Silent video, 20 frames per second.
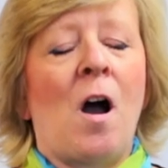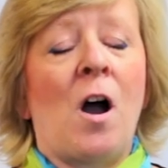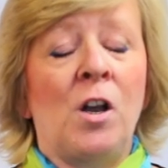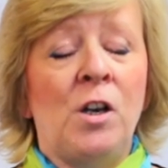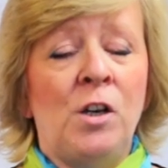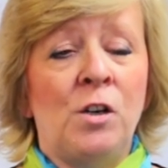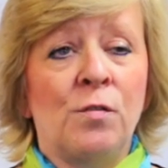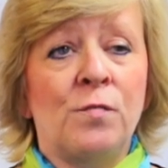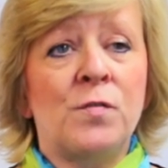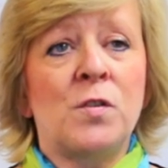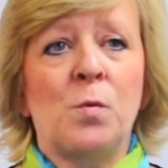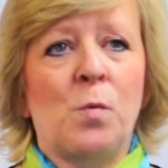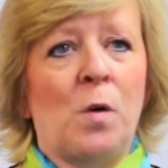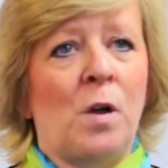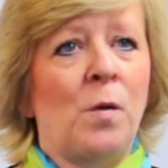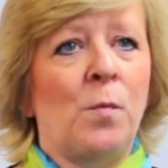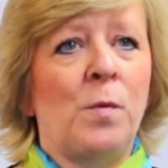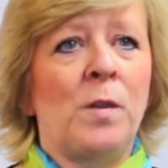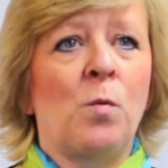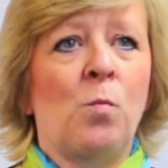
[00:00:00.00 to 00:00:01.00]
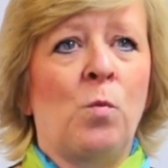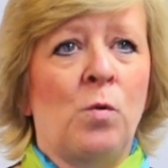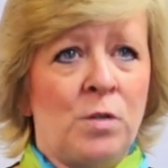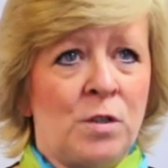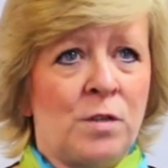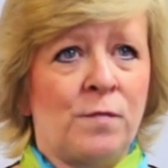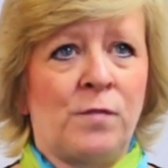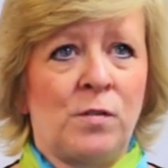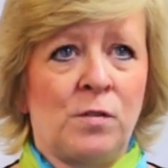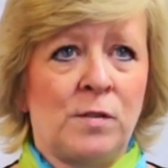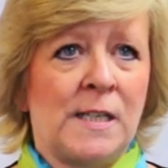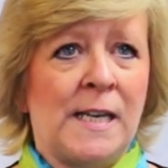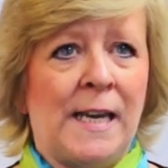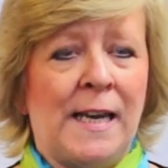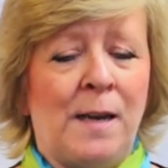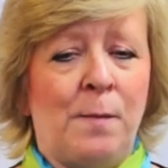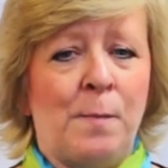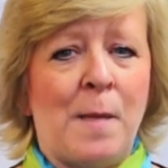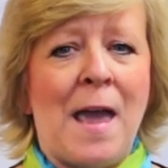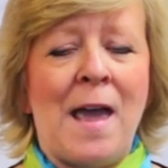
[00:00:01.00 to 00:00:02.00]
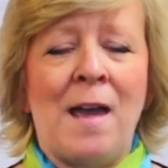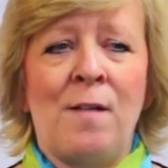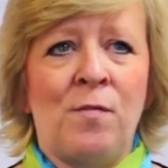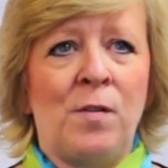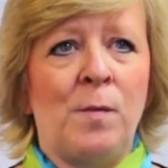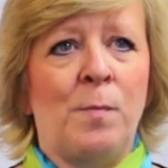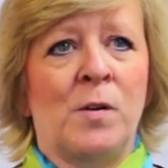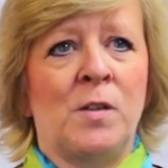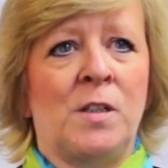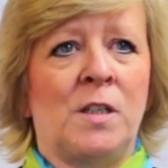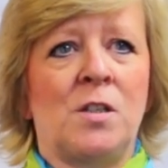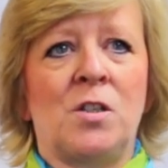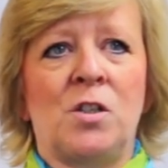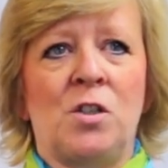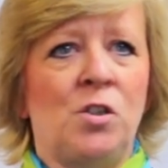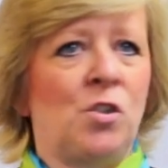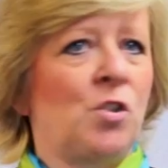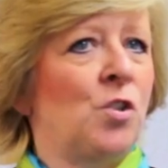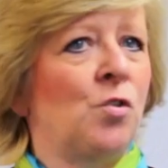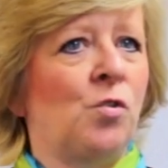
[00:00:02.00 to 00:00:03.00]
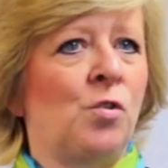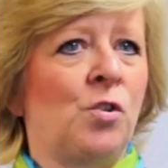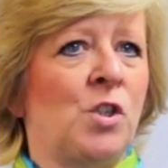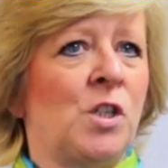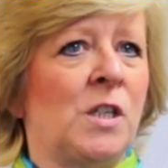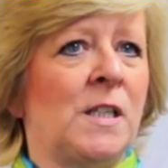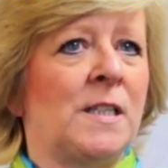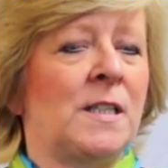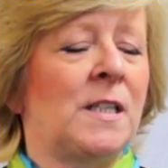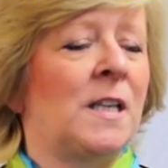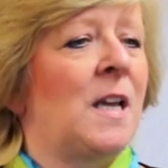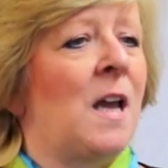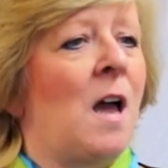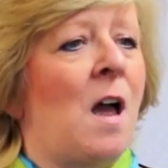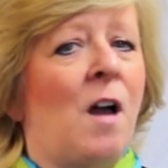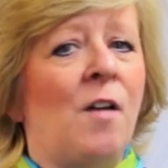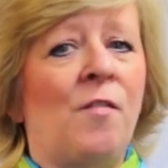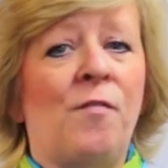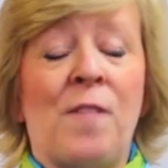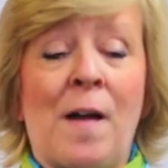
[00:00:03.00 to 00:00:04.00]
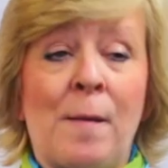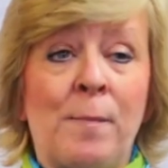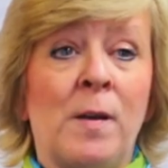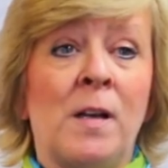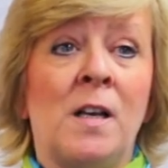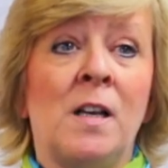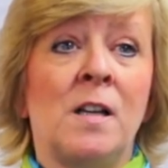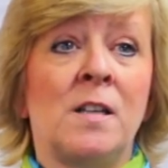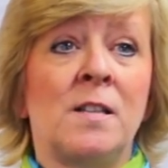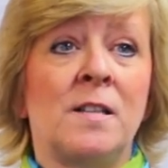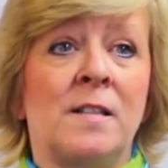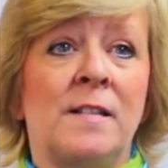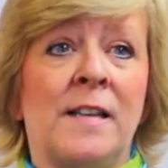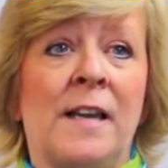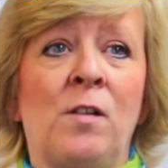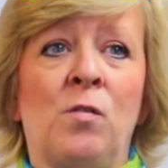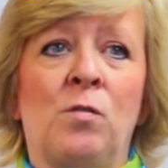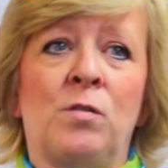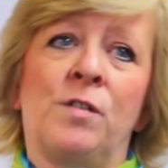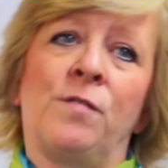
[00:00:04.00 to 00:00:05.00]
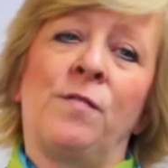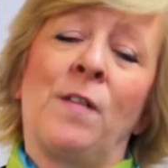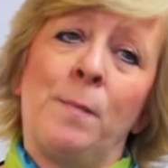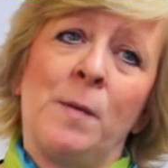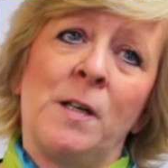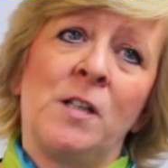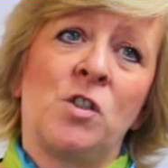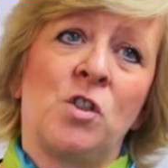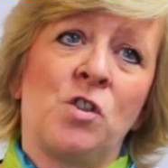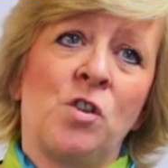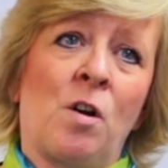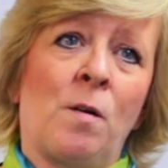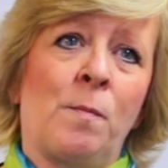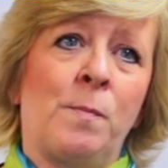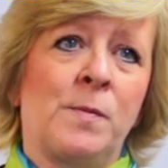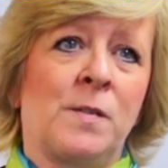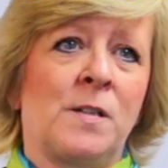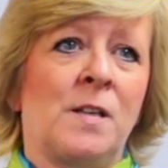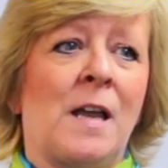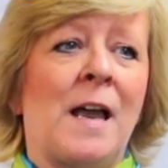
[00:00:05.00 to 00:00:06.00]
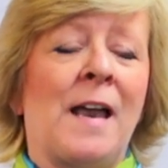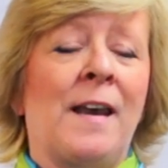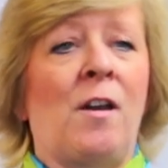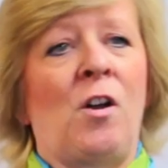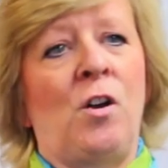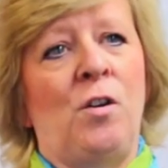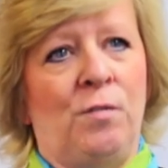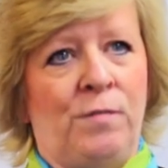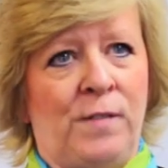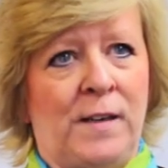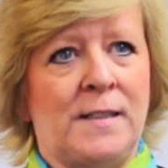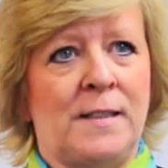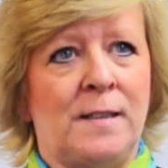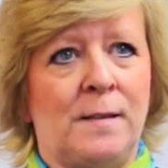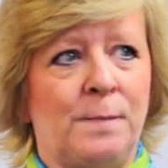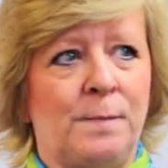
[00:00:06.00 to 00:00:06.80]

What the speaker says: I love to work with a wonderful team. Everybody at St George's are fabulous. They all do fabulous jobs and I love it.